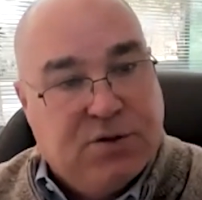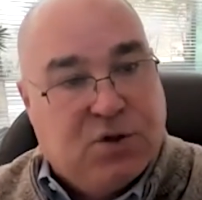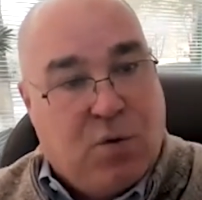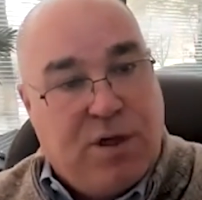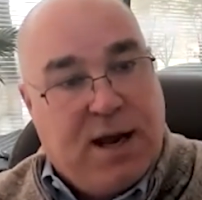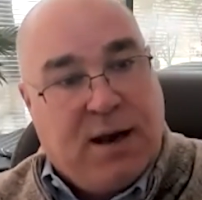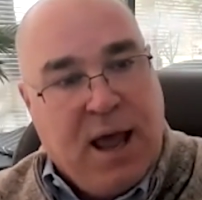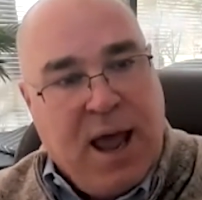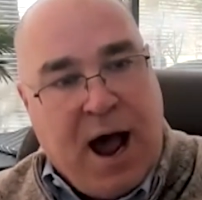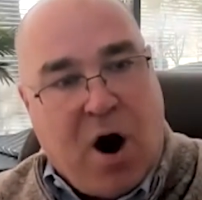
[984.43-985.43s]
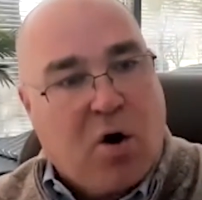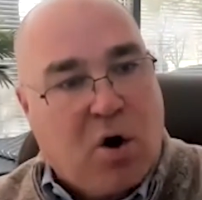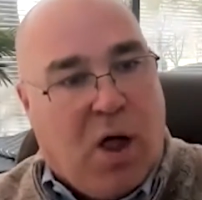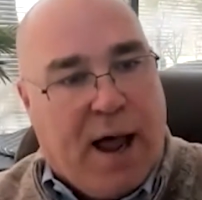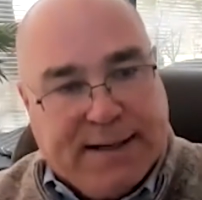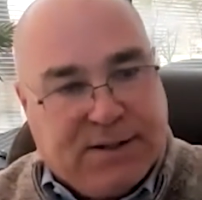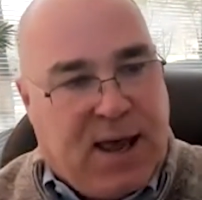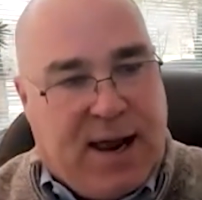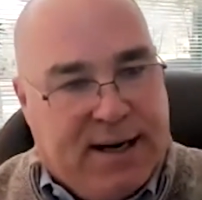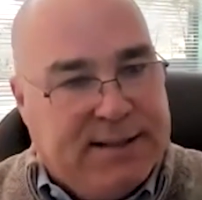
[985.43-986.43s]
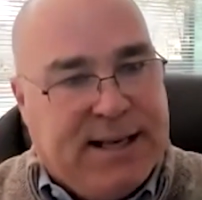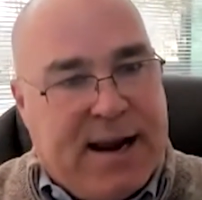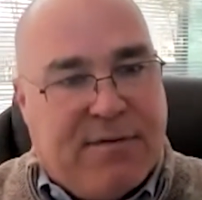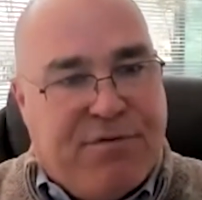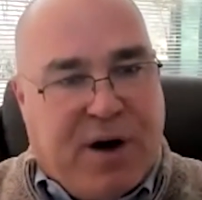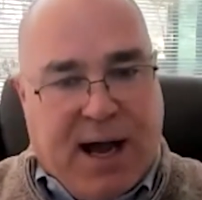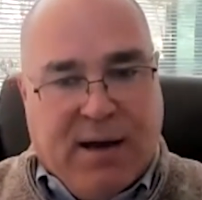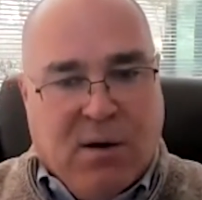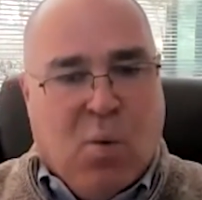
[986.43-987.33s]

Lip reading: so that our clients can identify